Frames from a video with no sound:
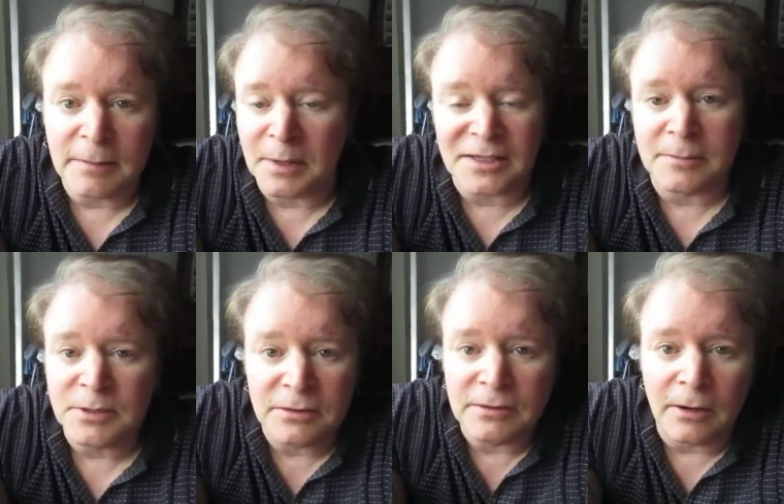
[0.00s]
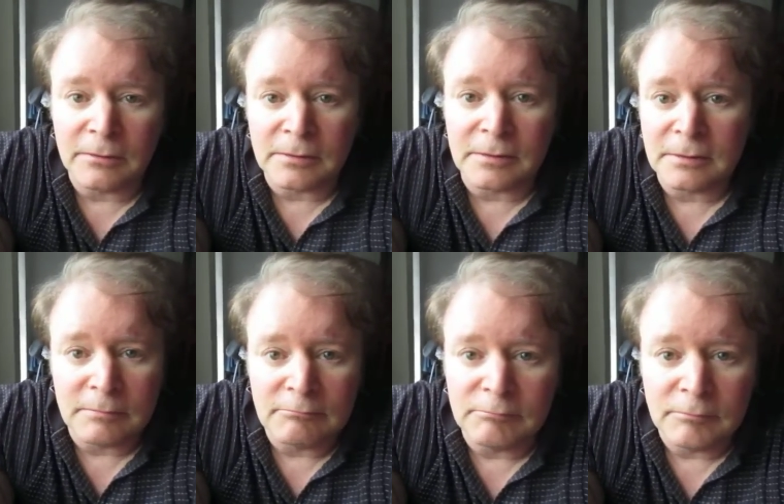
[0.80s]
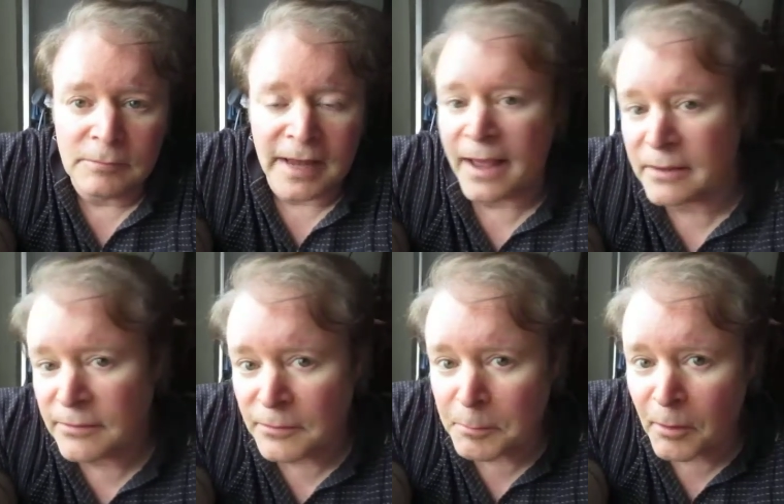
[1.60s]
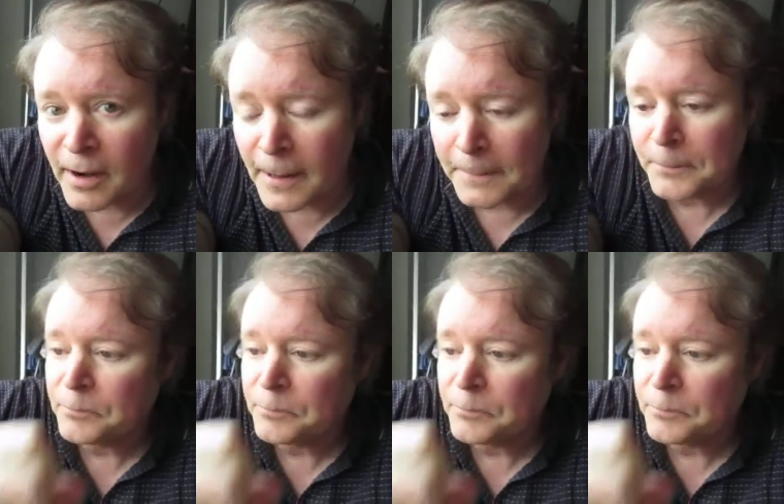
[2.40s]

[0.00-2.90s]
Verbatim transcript: of Muslims who don't gather for prayer.